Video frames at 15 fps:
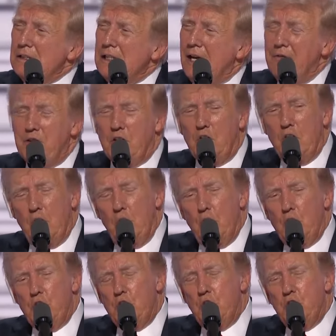have the
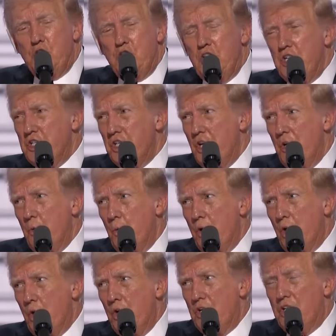courage to seize it.
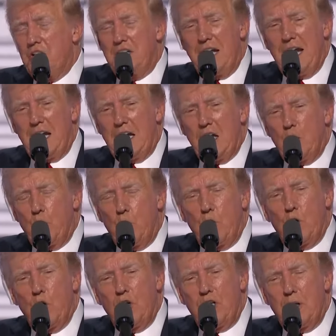We're going to take it. We're
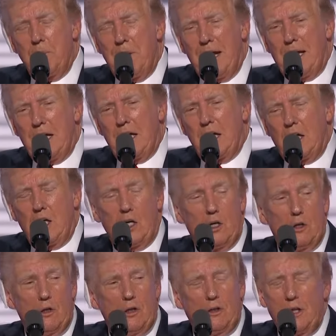going to make it a
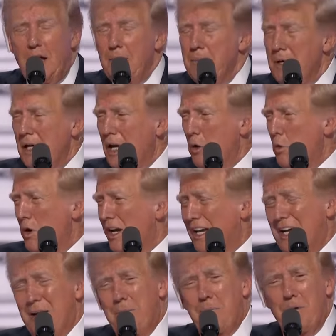current. I mean, we're
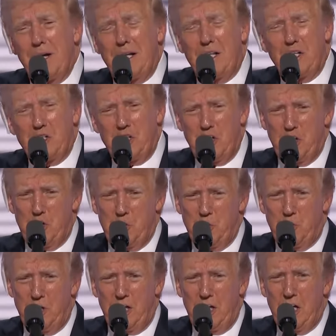going to bring this
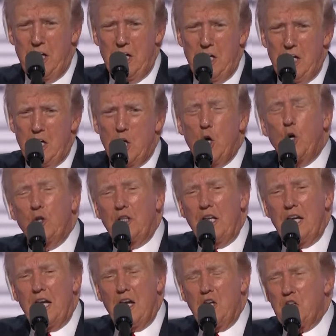into a
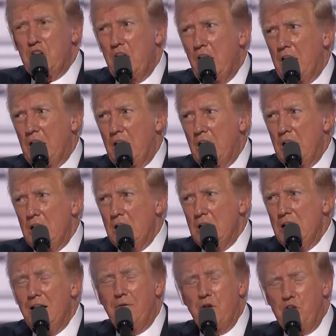golden age like
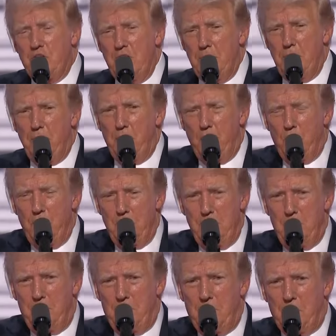never seen before.
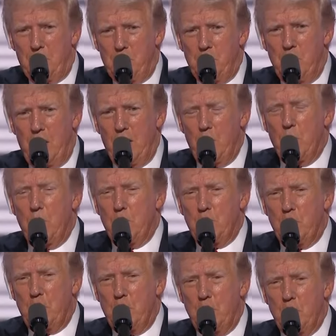Remember this China wants
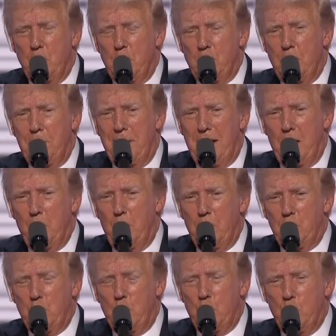to do it, Japan
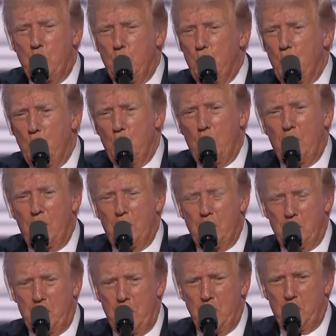wants to do it, all of
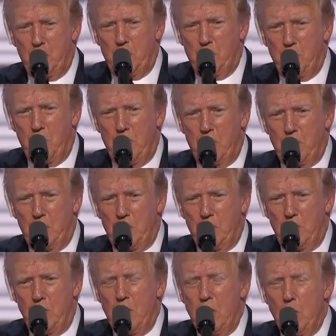these countries want to
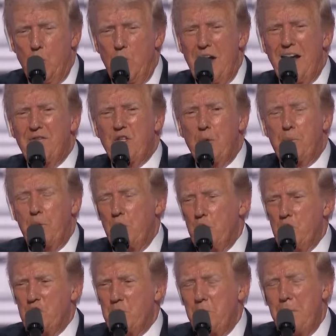do it. We have to
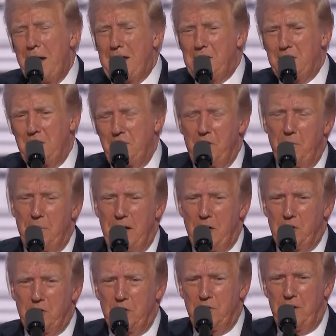produce massive
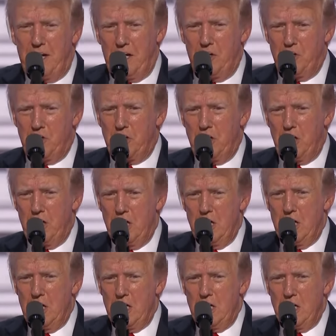amounts of energy
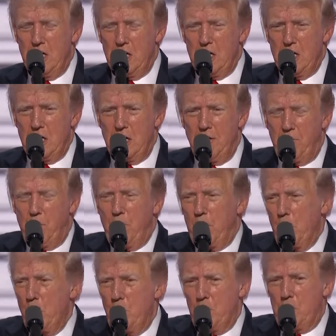if we're
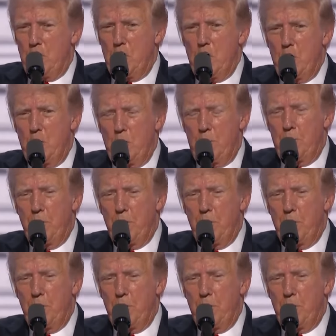going to